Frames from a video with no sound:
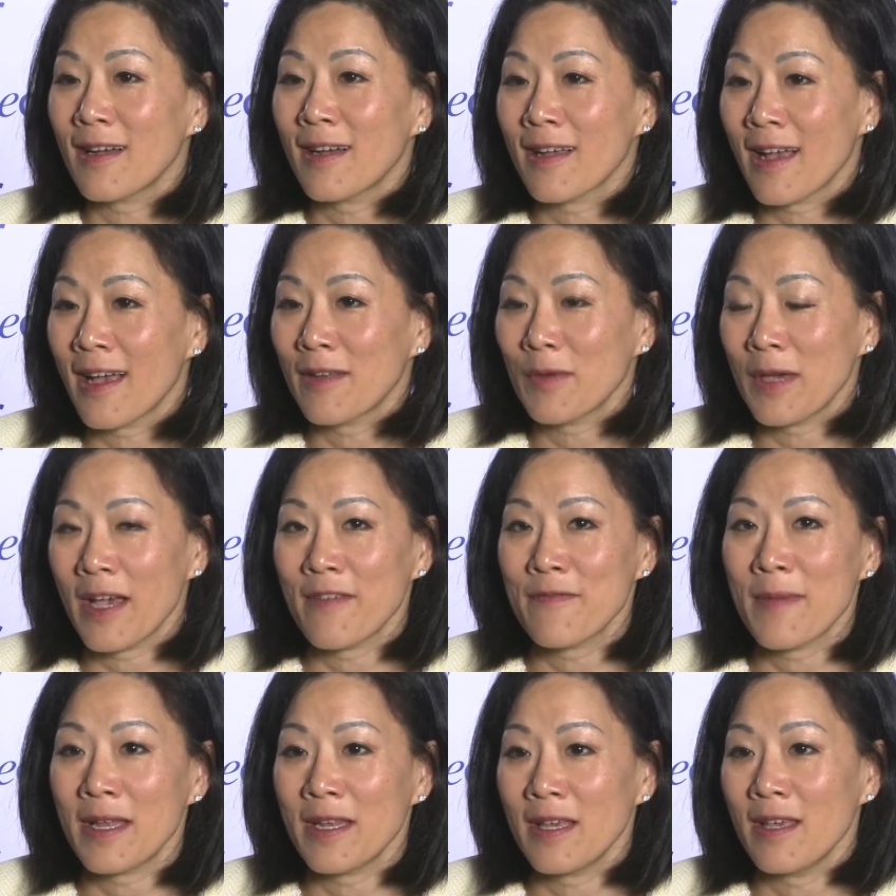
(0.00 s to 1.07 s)
again, we have
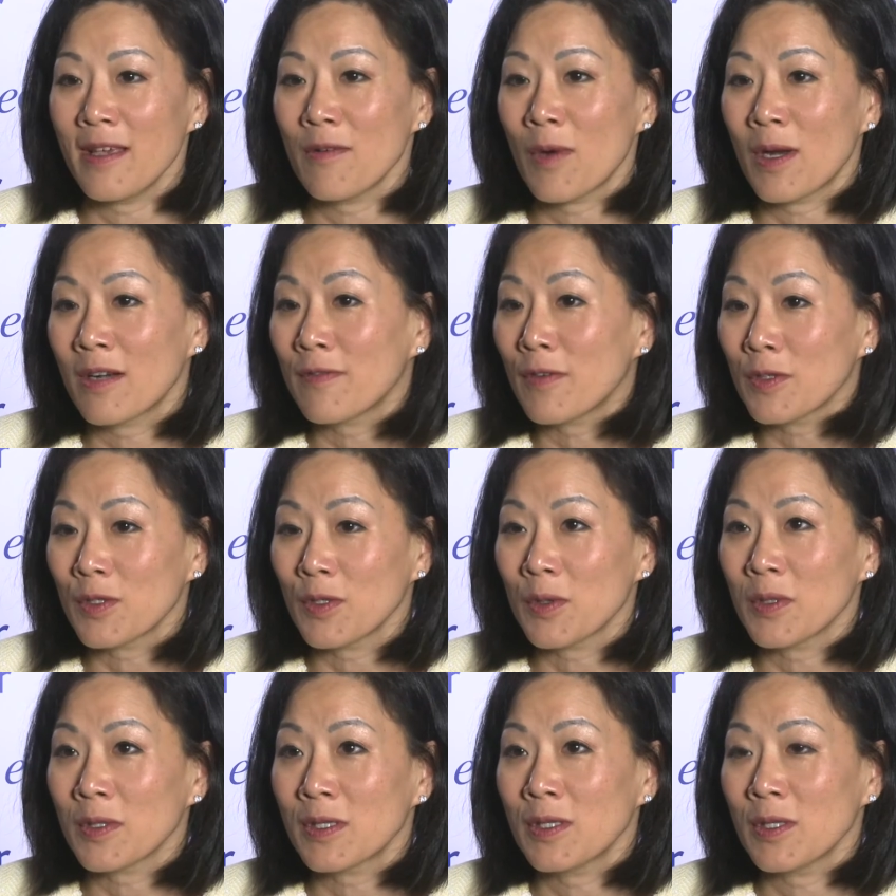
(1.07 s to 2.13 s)
many wonderful
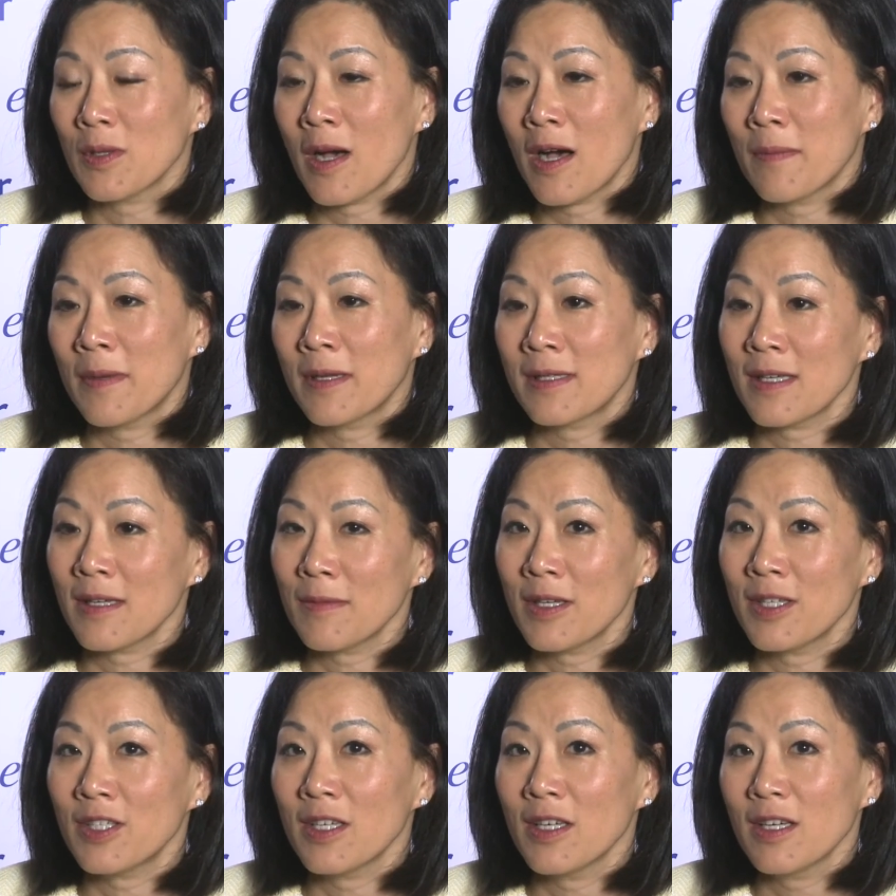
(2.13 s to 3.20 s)
tools to help us
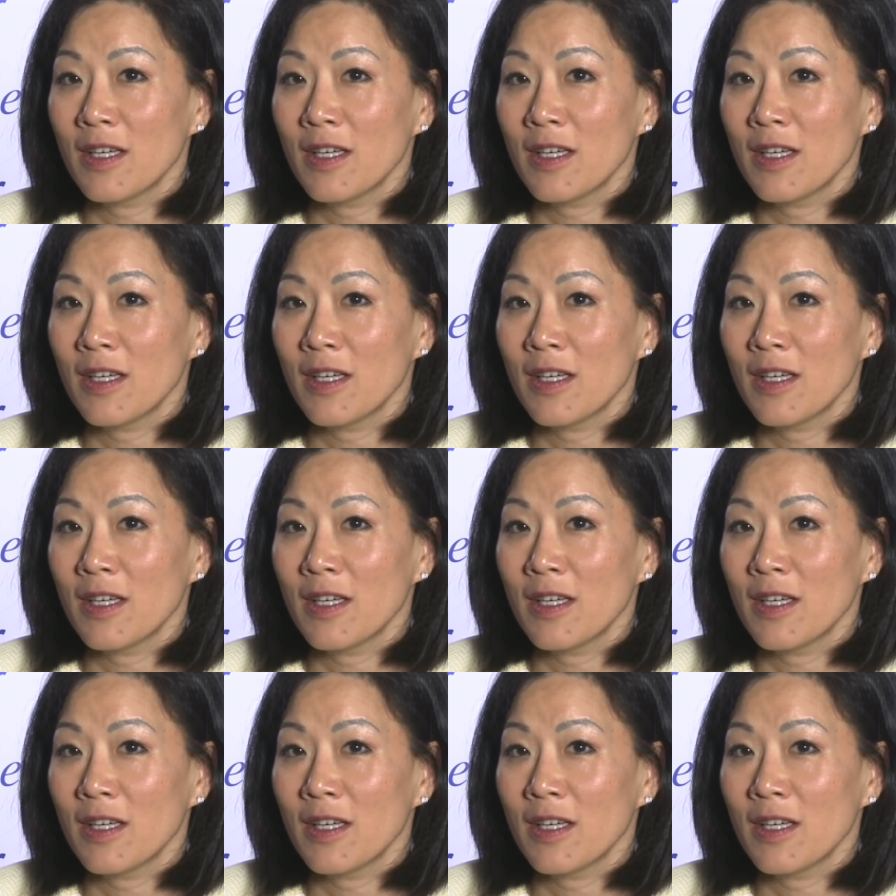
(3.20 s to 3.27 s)
image,